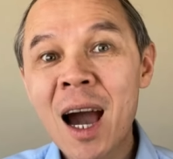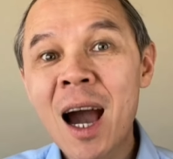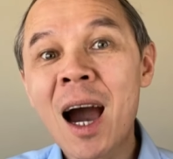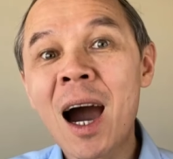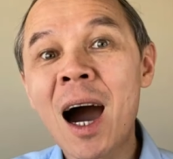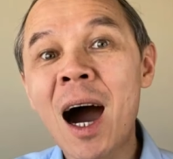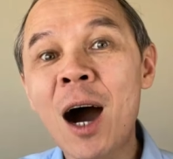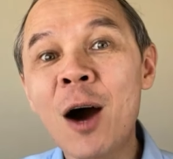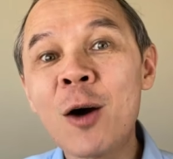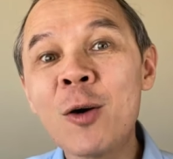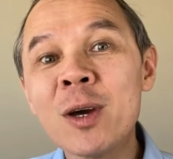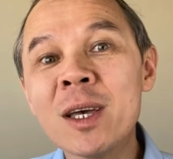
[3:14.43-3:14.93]

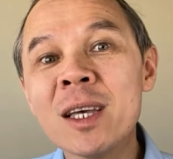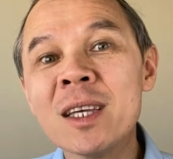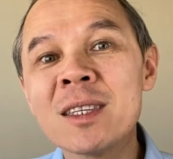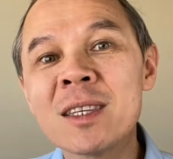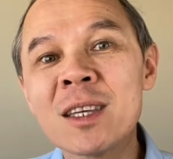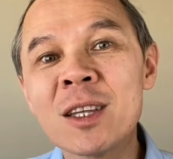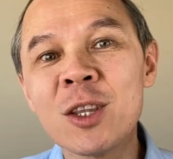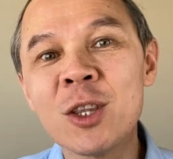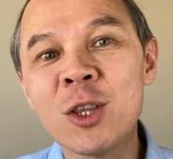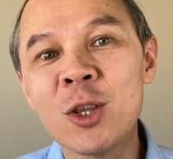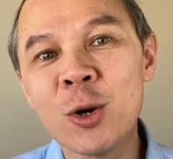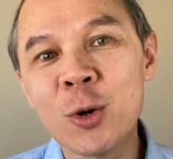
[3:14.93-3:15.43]
How is
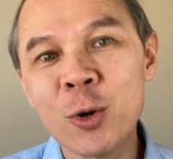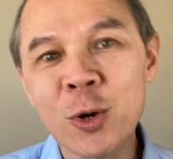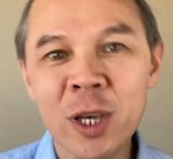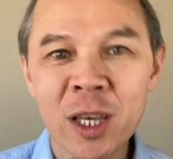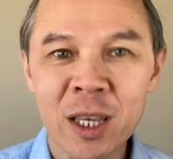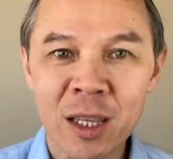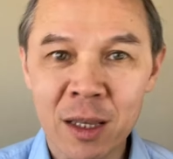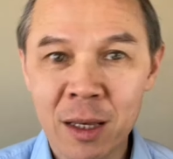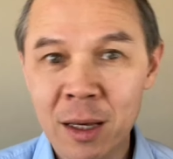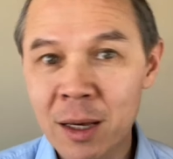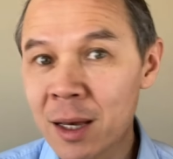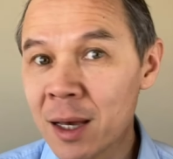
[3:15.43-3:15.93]
it
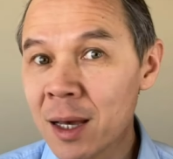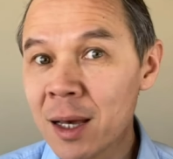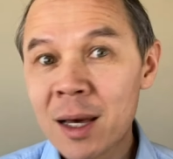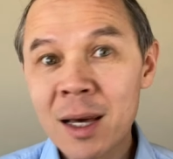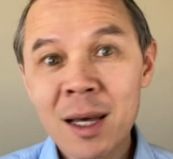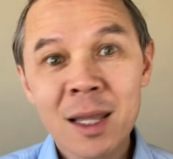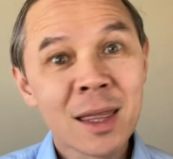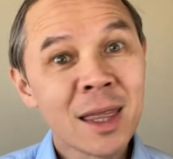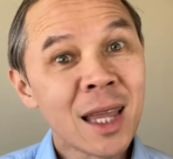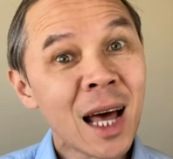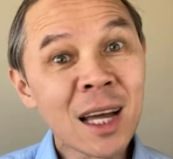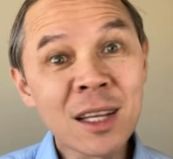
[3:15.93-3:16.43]
doing?
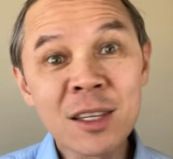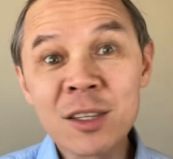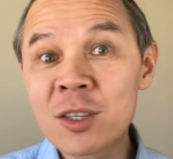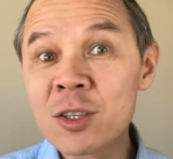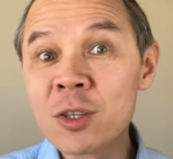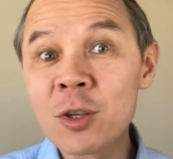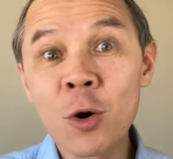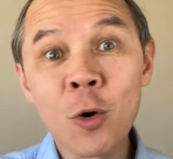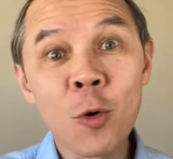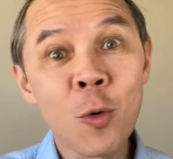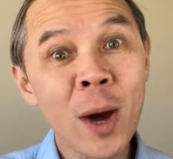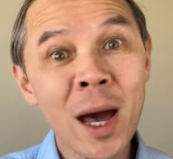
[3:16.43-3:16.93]
Not
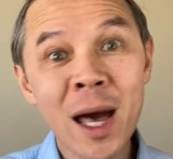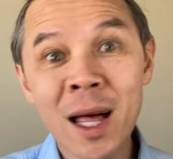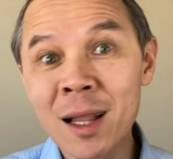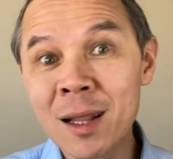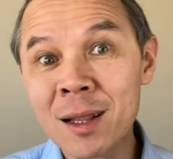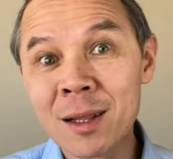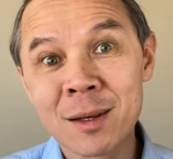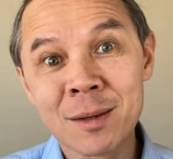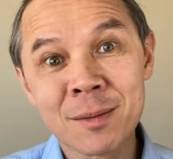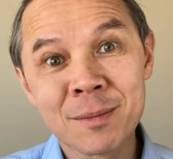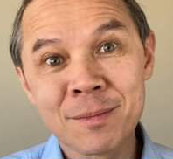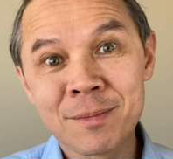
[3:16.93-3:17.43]
so
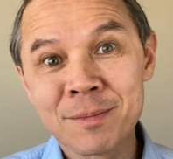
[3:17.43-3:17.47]
well.